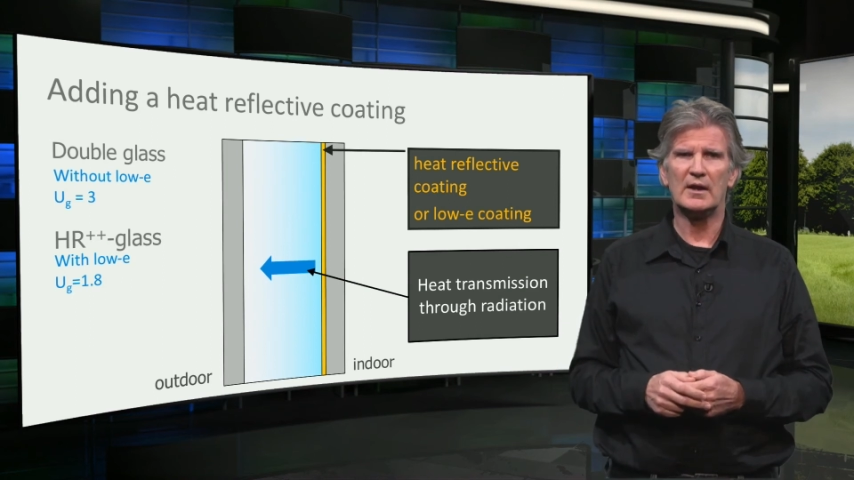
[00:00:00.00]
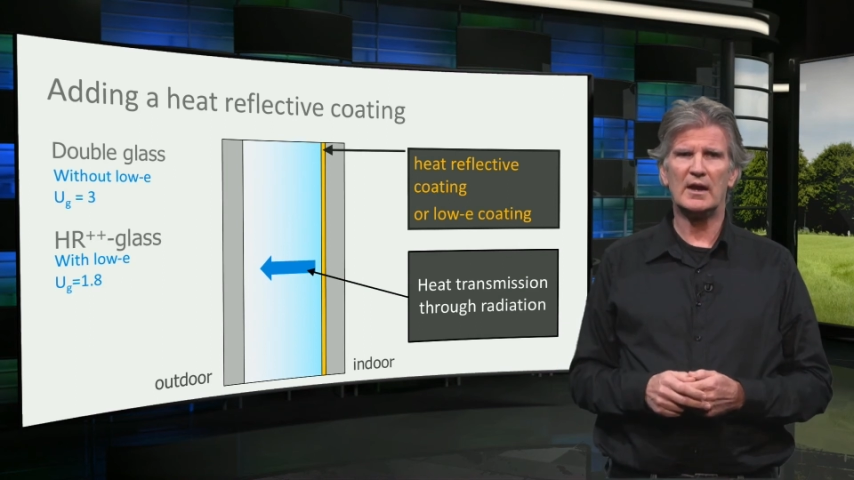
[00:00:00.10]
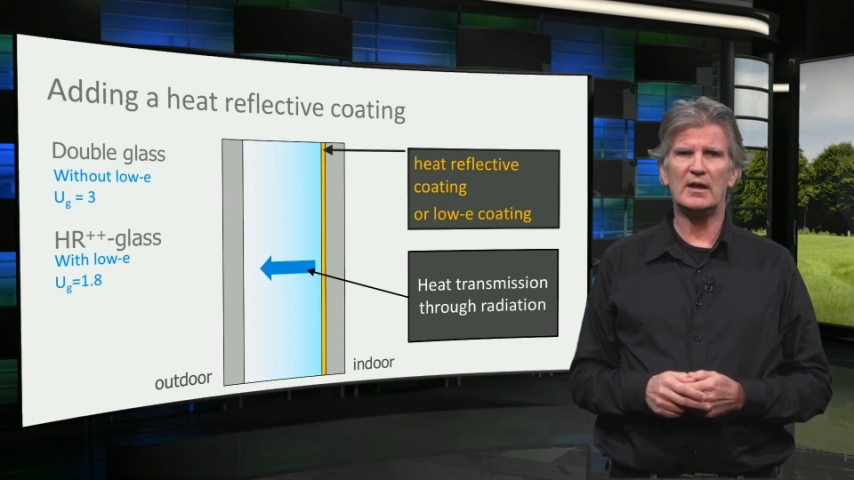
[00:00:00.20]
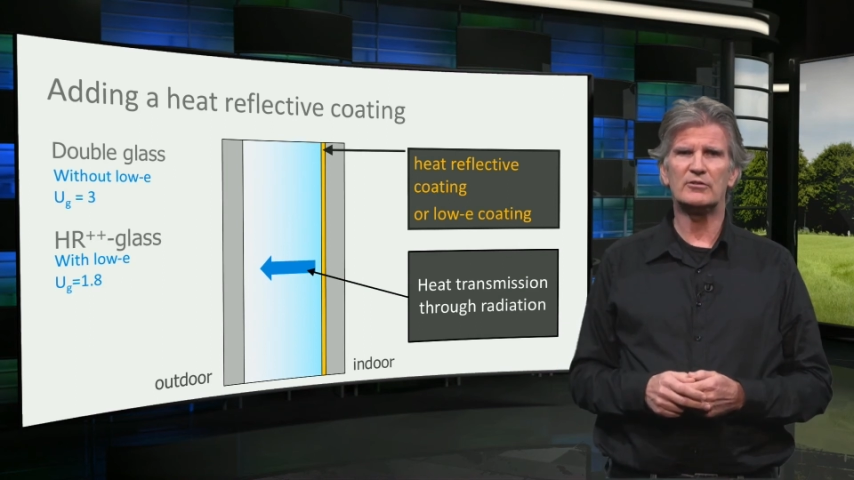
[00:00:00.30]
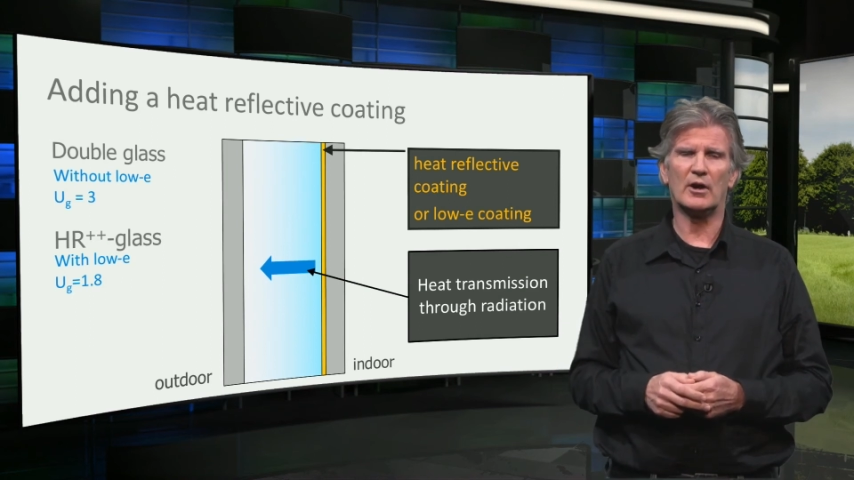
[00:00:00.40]

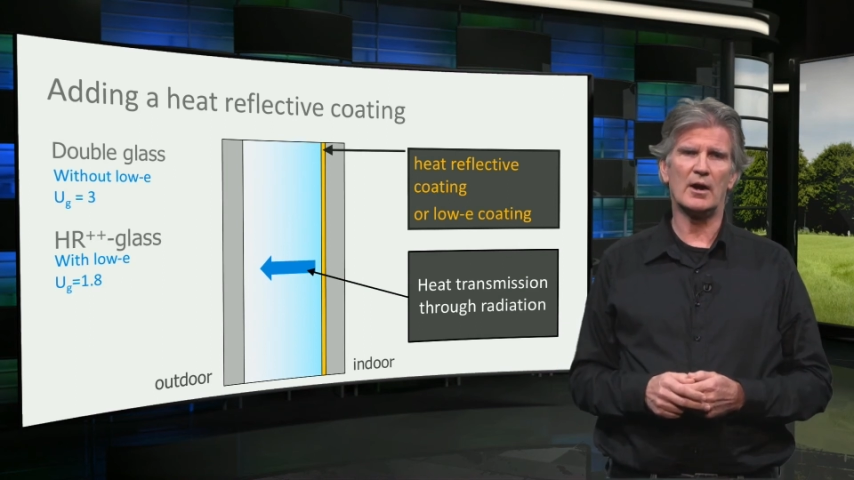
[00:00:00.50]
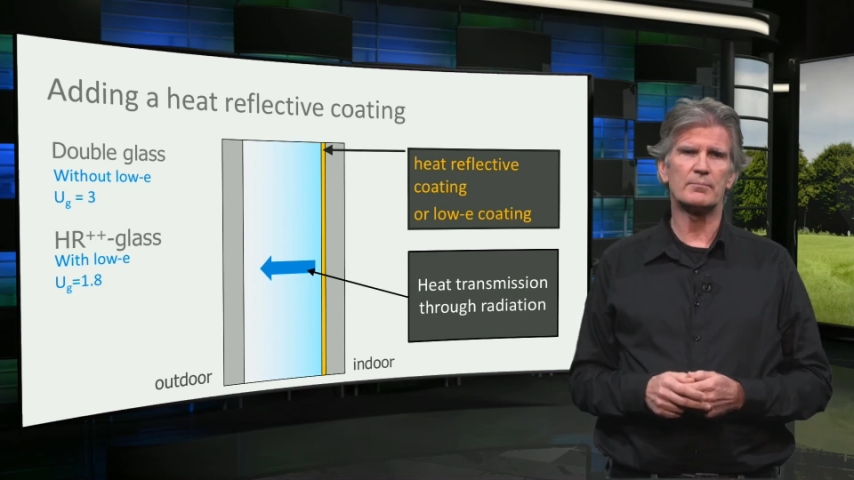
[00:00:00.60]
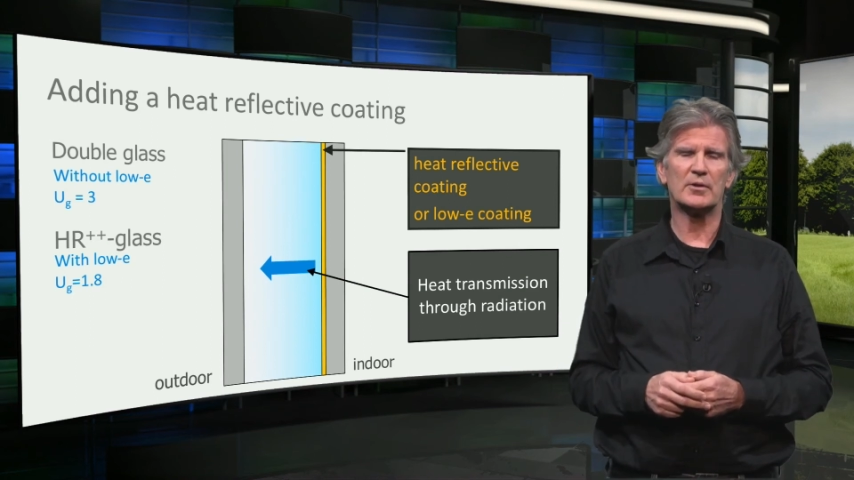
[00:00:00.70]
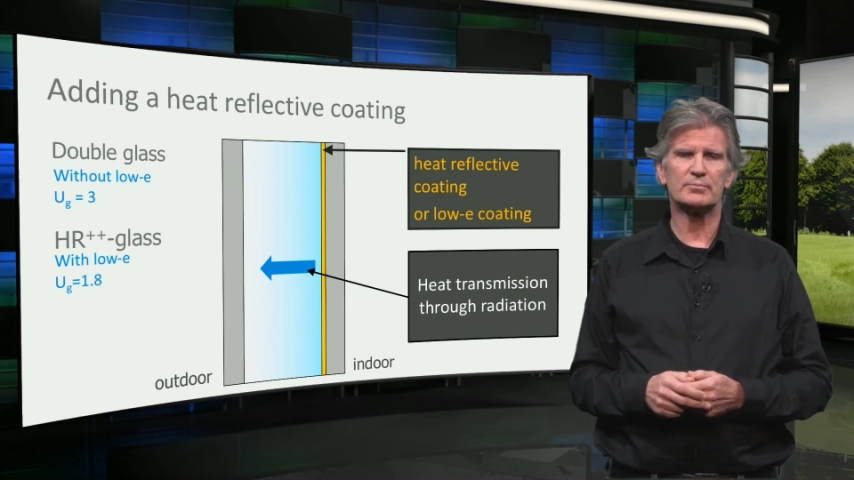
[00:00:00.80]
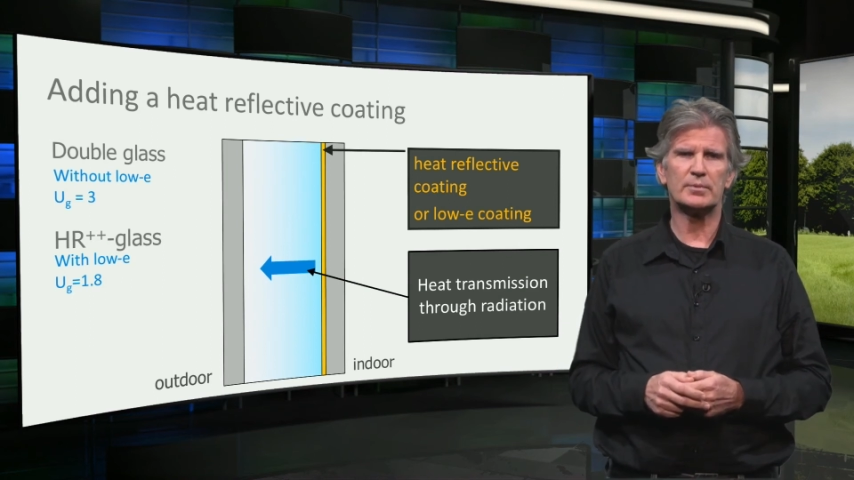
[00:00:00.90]
HR++
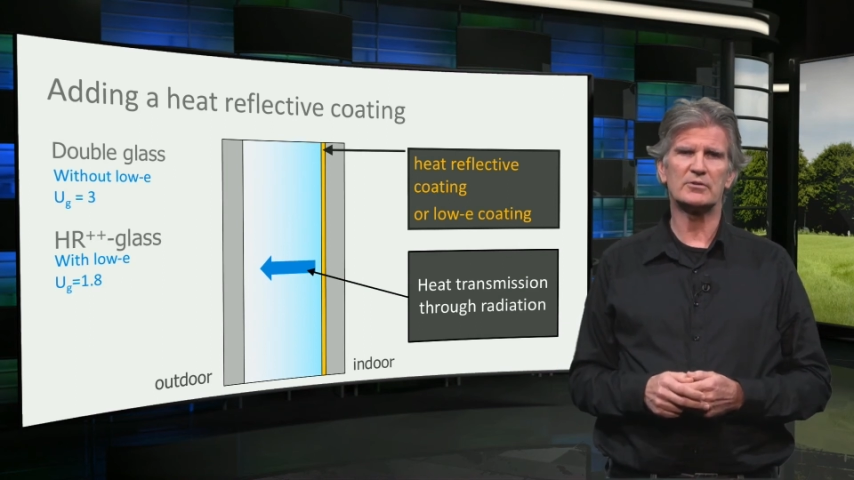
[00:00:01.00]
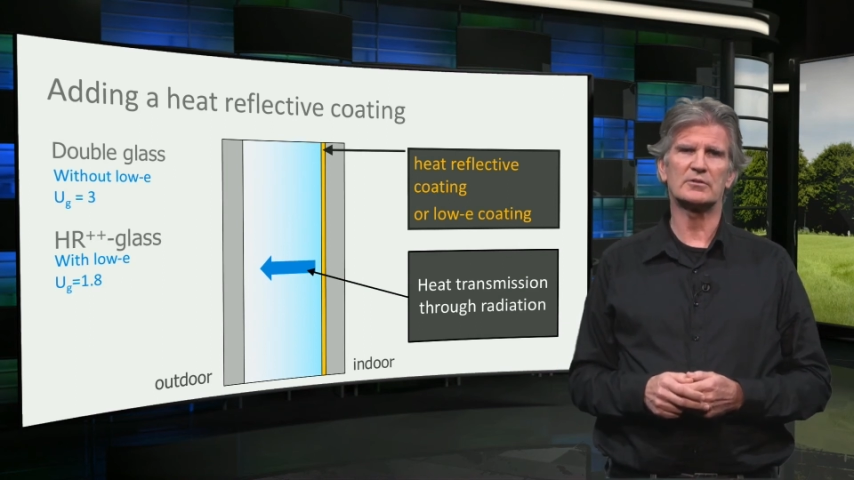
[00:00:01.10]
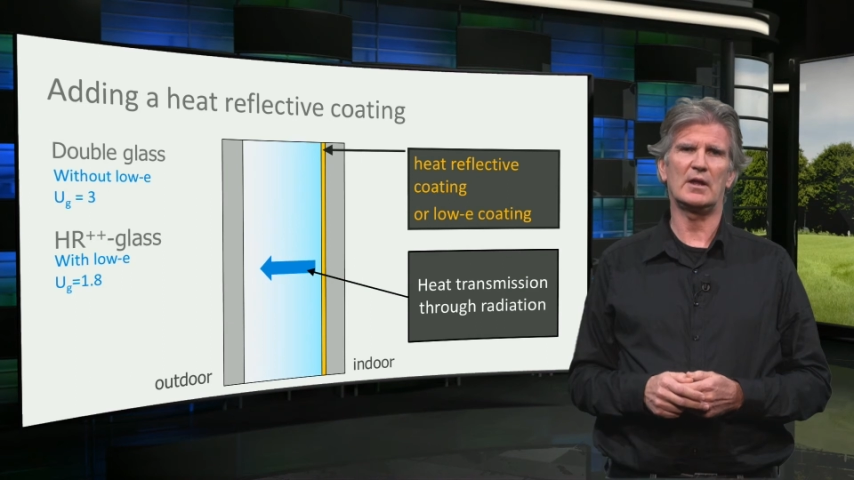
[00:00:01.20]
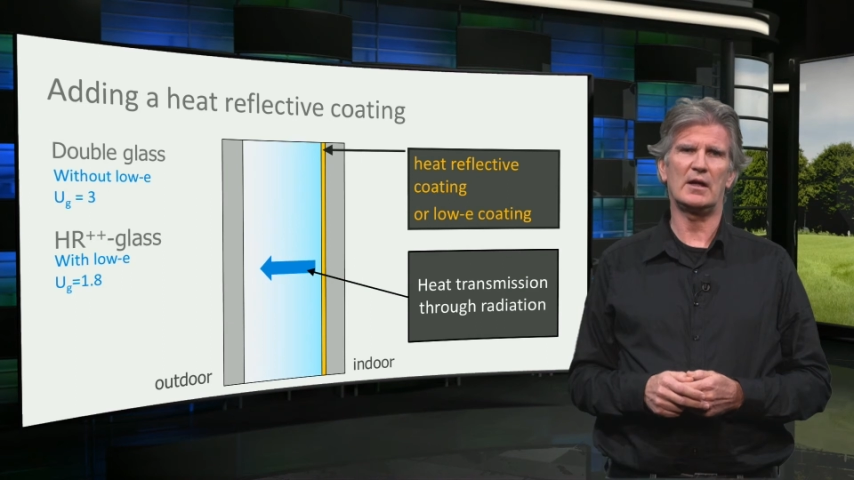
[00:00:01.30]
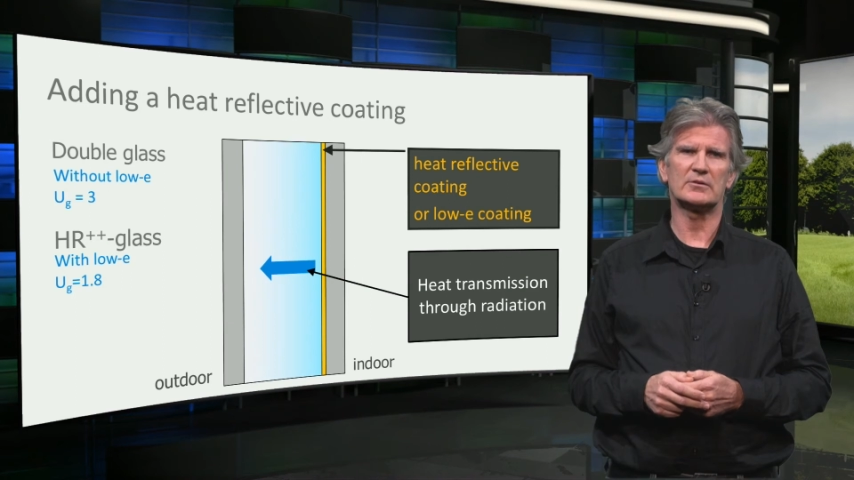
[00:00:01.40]

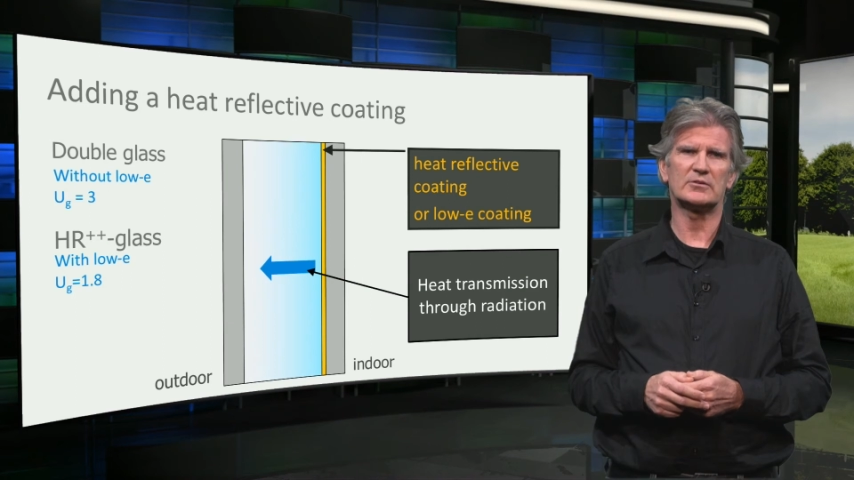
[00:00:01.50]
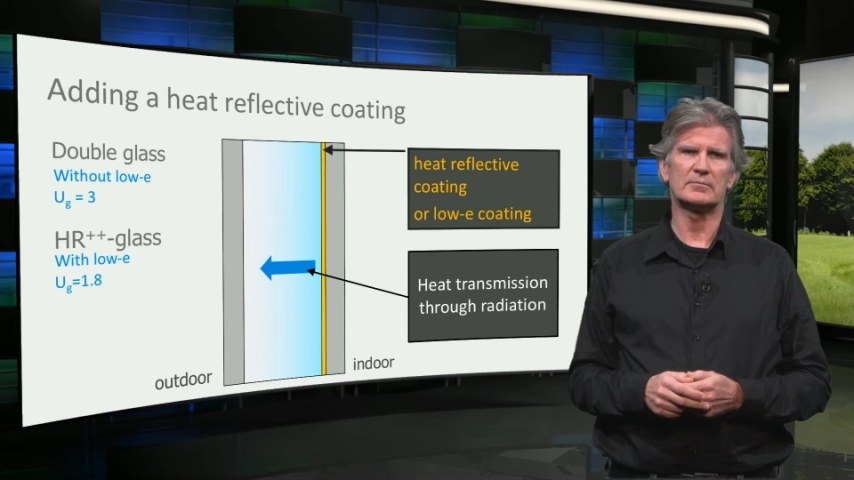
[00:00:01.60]
glass.